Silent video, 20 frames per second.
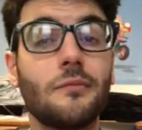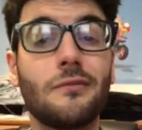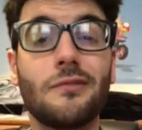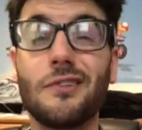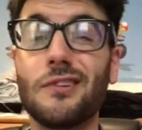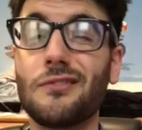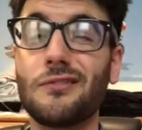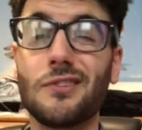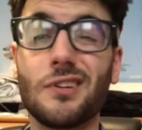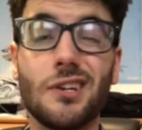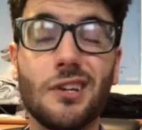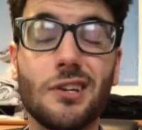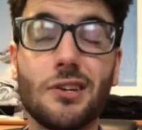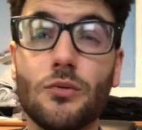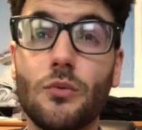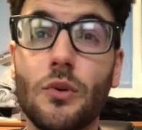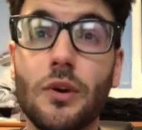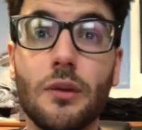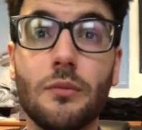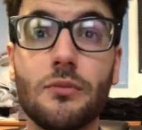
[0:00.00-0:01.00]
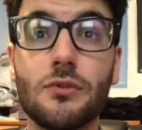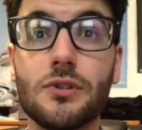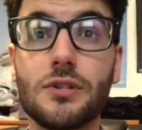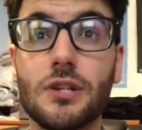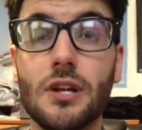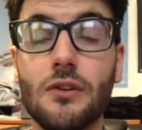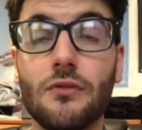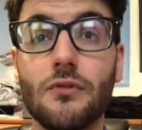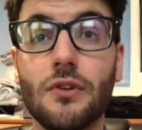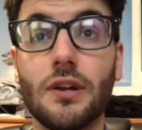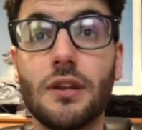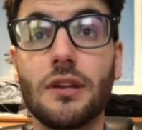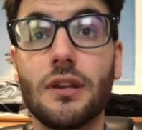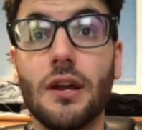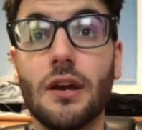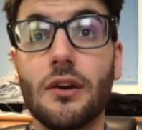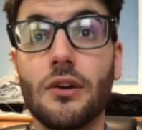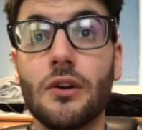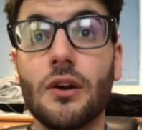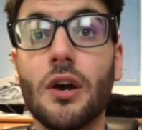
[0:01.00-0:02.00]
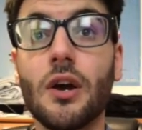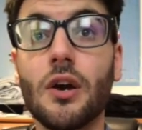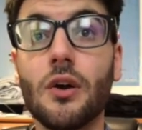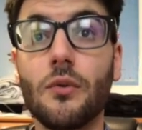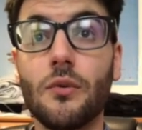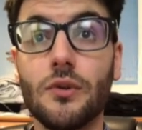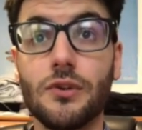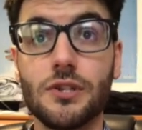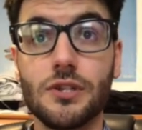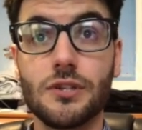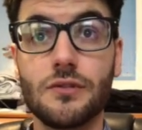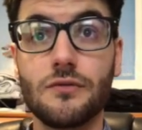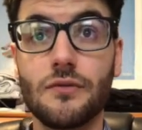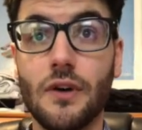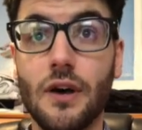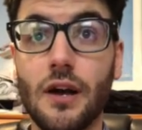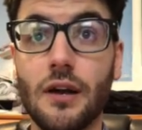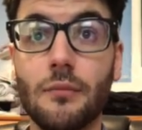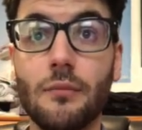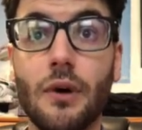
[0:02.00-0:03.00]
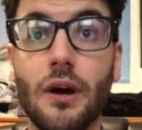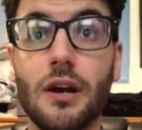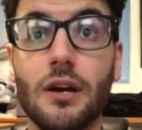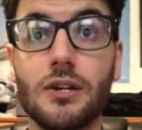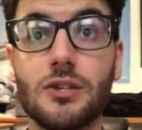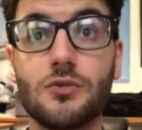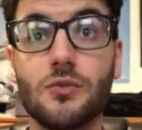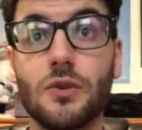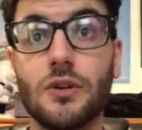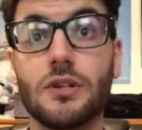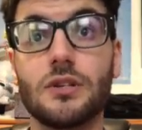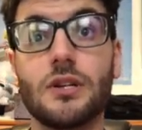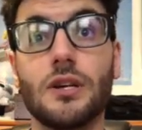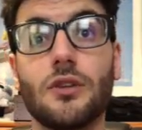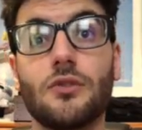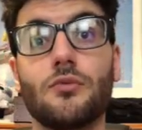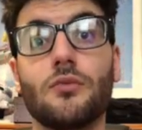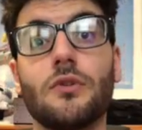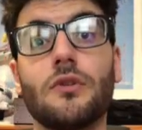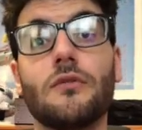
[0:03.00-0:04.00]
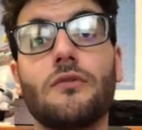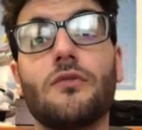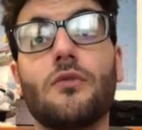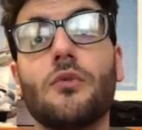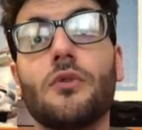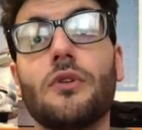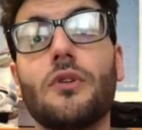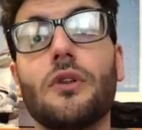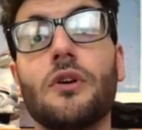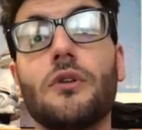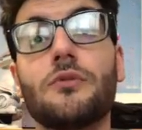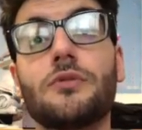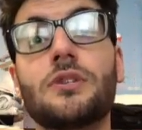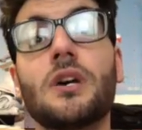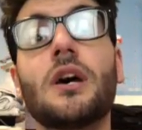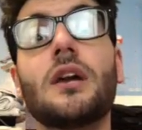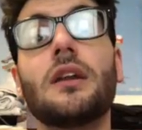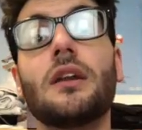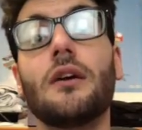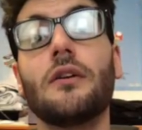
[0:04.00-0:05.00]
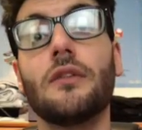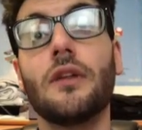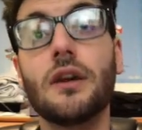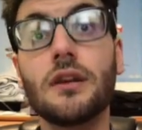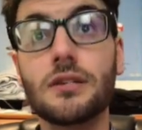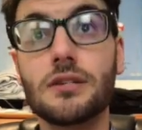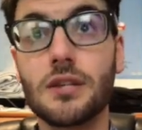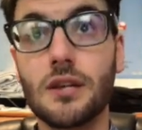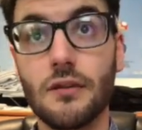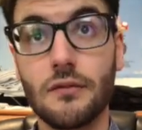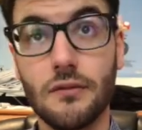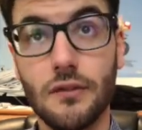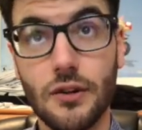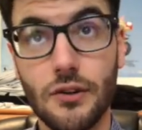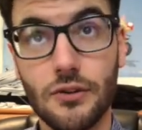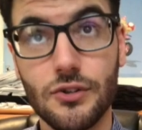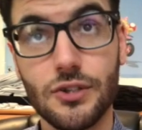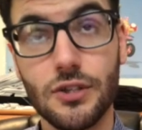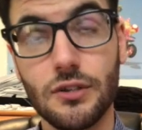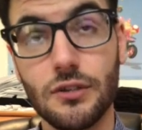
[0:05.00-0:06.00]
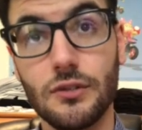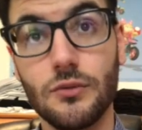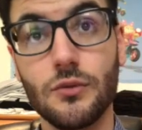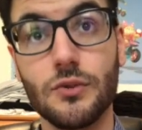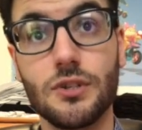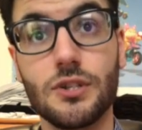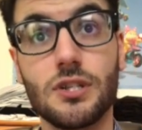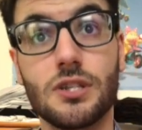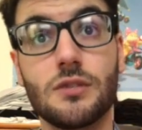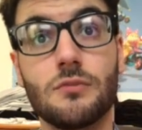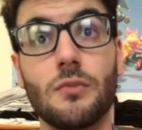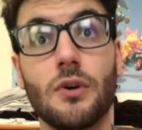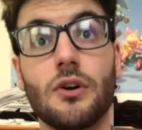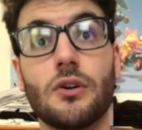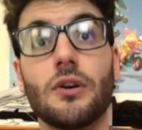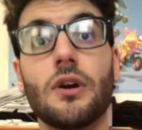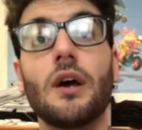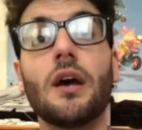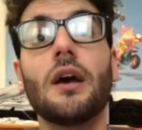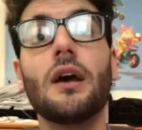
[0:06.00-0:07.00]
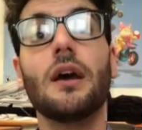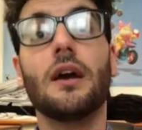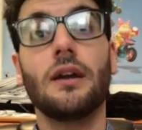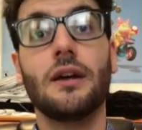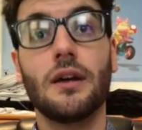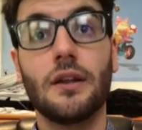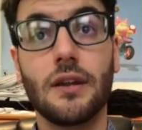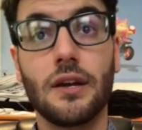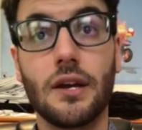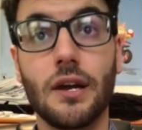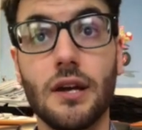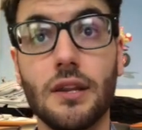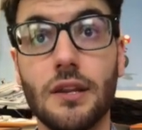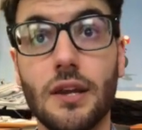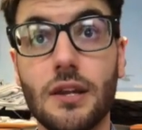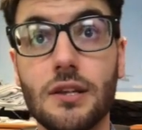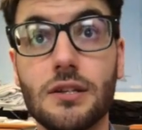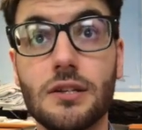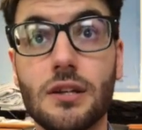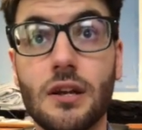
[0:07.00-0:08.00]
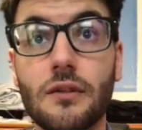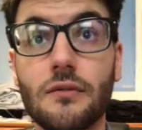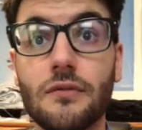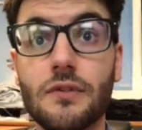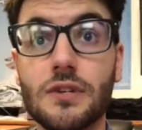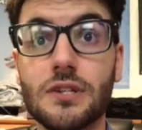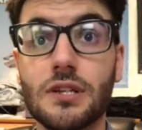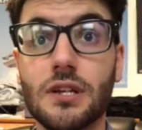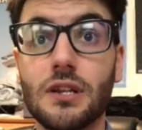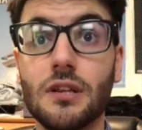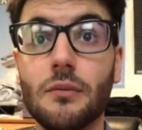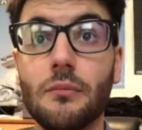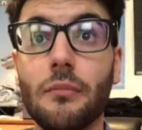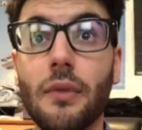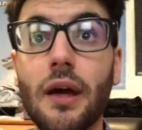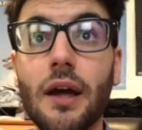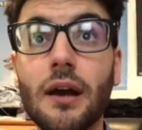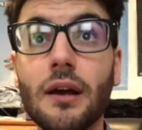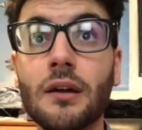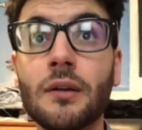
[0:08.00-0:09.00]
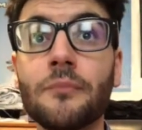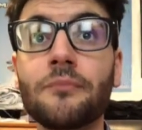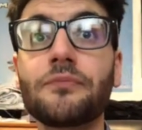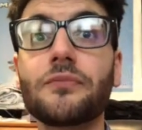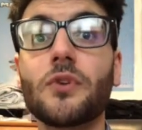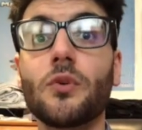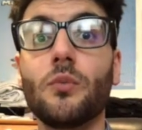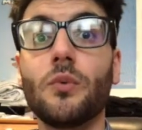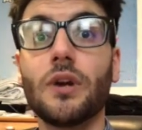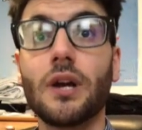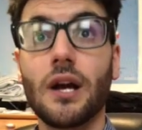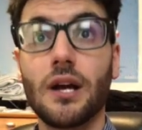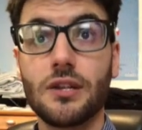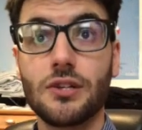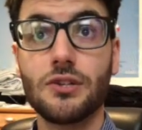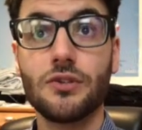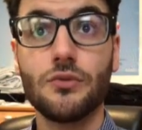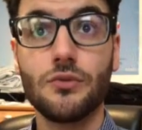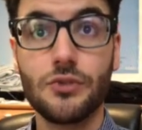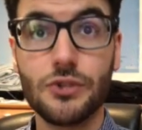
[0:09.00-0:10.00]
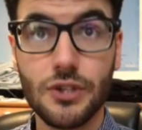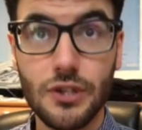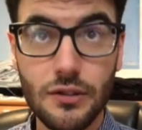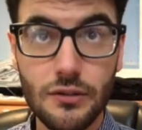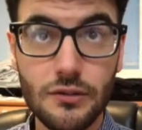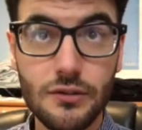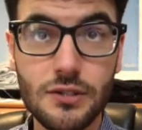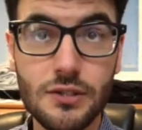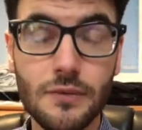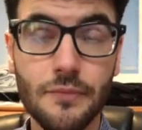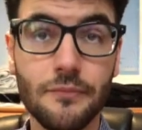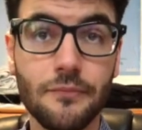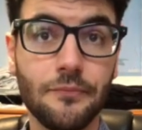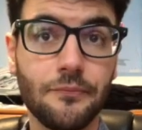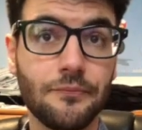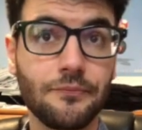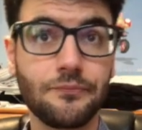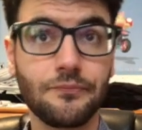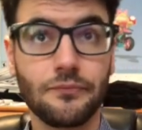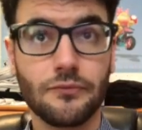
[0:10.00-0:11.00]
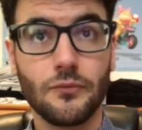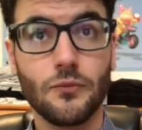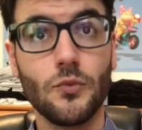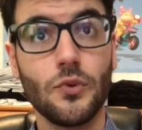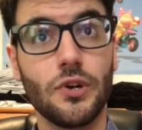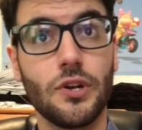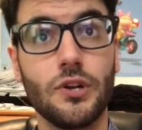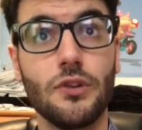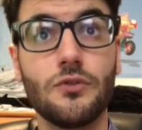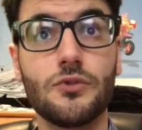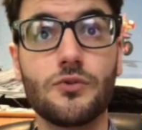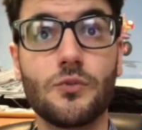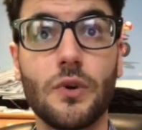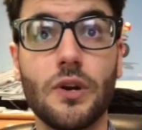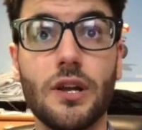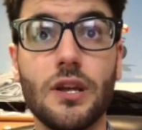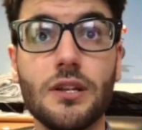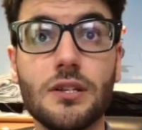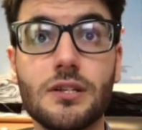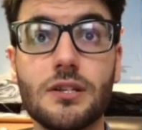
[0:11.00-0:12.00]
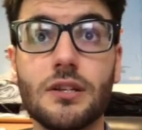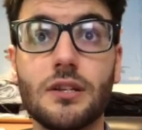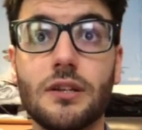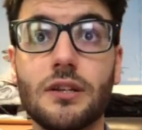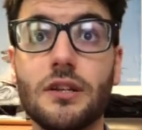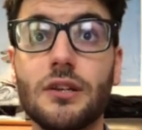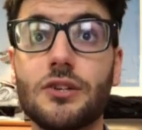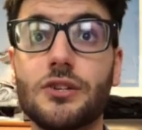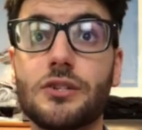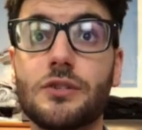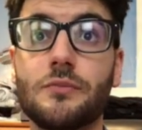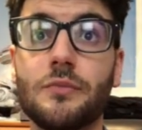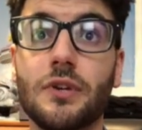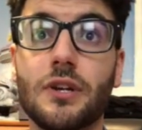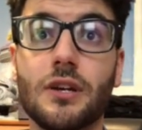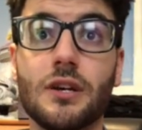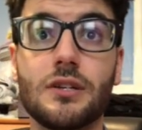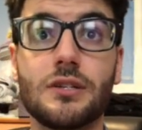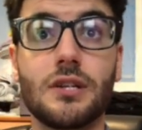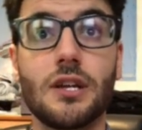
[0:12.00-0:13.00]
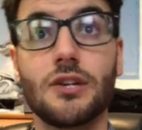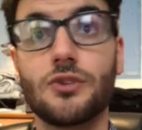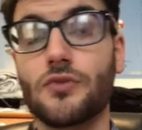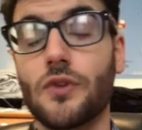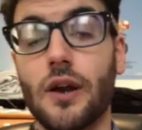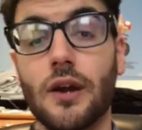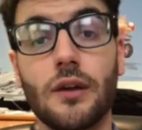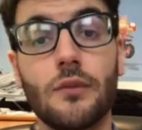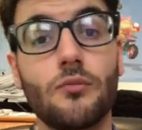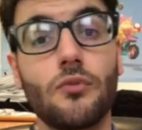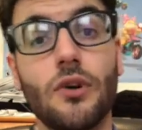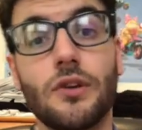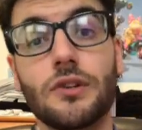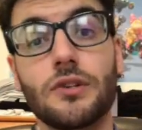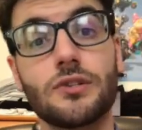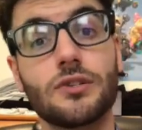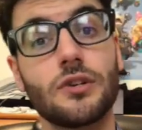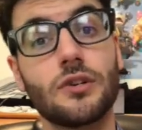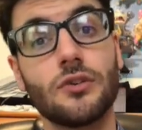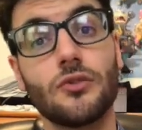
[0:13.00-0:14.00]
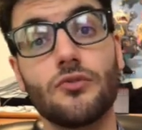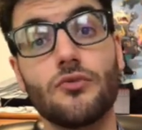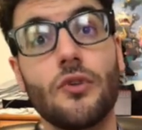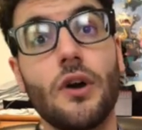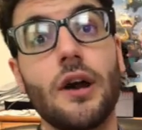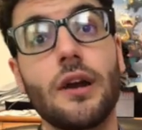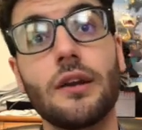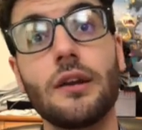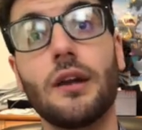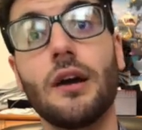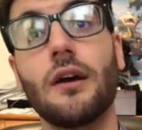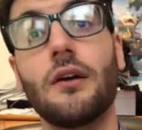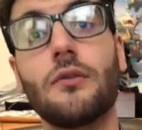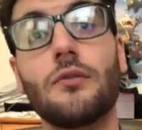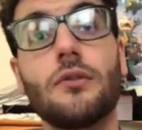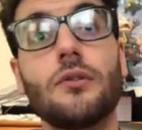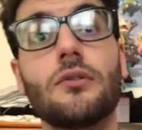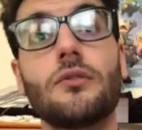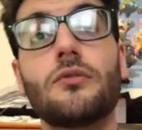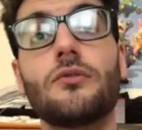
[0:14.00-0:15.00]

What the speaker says: 15-20% right there, which is fine by us. We could take 3 or 4 of those. Now they save their shield, which is smart, and now they got that Stunfisk in the back. We got 2 shields. We're going to use one instantly just because that Dragon Breath is going to grind down